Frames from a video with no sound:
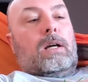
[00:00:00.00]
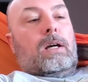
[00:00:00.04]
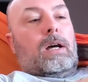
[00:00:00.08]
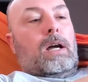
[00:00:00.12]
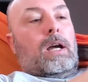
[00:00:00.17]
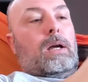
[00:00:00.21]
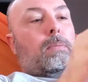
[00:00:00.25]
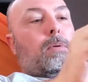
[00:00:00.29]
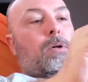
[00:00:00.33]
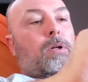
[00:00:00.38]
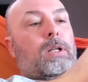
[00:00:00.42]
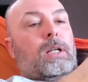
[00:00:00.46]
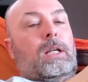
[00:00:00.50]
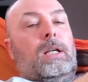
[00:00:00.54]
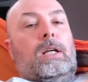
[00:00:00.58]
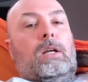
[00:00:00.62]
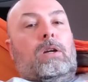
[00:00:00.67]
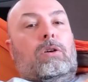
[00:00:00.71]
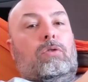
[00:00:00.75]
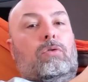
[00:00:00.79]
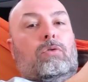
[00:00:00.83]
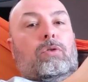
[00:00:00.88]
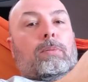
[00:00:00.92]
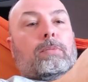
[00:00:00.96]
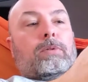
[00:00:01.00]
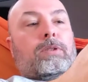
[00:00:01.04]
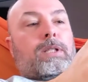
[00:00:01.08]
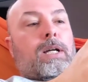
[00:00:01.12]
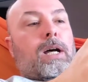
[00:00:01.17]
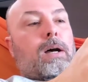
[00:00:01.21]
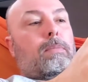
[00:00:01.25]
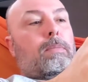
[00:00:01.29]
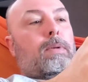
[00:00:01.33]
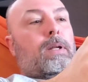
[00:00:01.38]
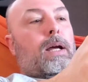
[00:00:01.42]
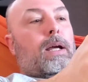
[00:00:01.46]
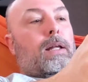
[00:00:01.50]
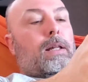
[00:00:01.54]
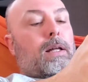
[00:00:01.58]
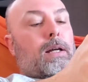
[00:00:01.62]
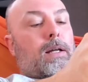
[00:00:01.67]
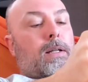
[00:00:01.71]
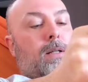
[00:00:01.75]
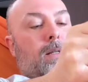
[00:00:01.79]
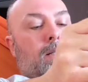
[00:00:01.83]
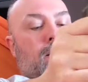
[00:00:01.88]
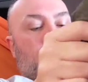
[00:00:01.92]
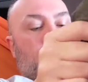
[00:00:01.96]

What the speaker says: HyperD Ripstop Nylon.